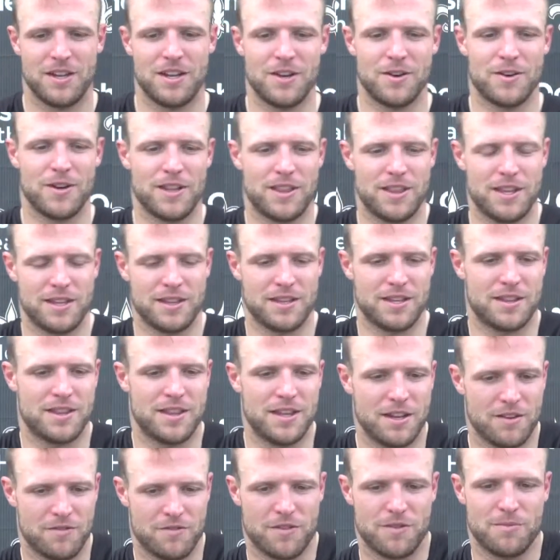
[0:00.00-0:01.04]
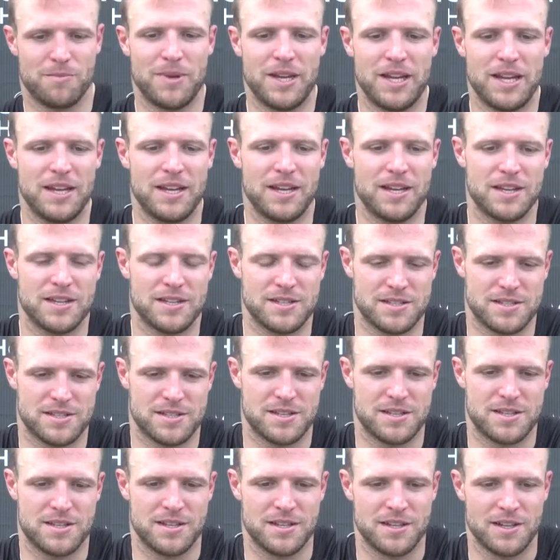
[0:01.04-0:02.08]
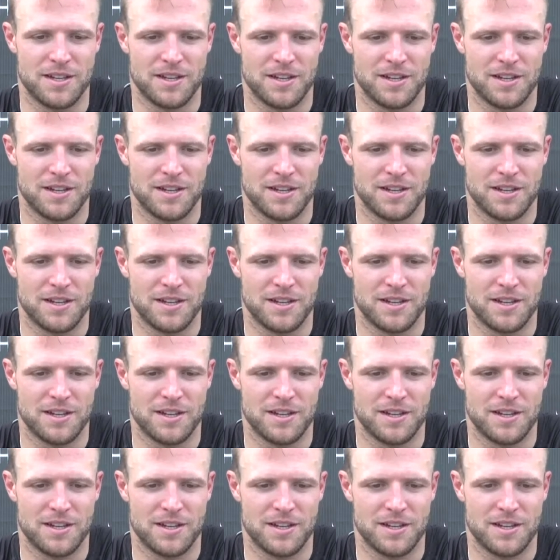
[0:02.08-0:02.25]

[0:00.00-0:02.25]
you know, I think the thing for me is